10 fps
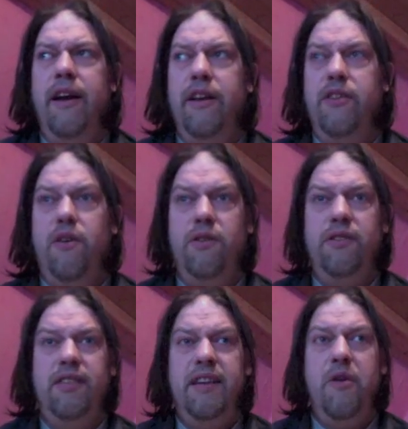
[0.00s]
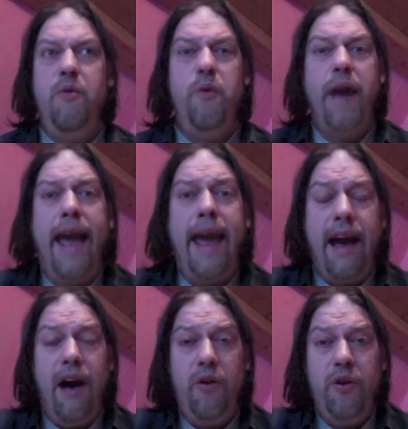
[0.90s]
don't see a way
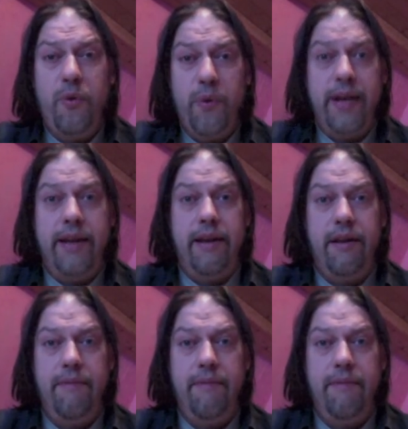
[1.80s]
how to quit it.